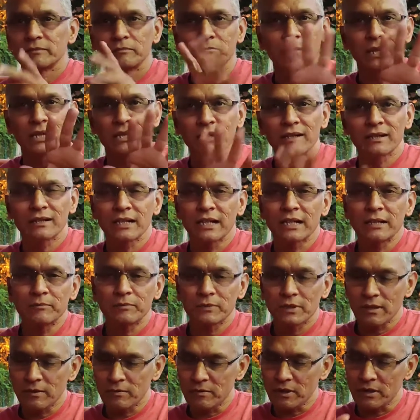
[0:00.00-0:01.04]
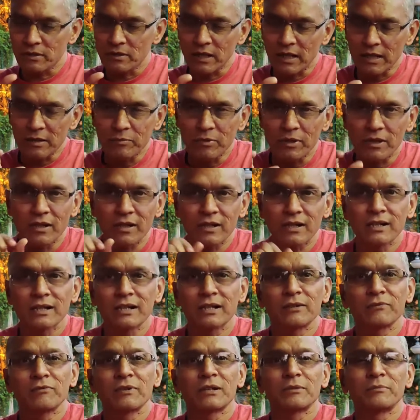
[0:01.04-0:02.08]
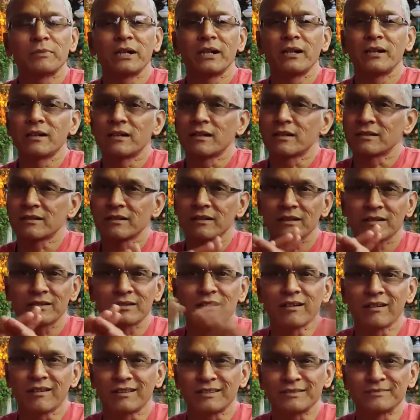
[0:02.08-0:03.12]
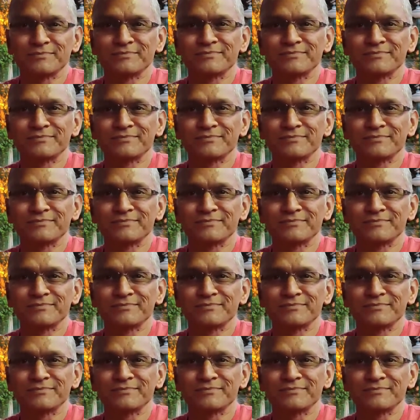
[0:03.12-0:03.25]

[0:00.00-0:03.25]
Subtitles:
By the time allocated for meditation is gone.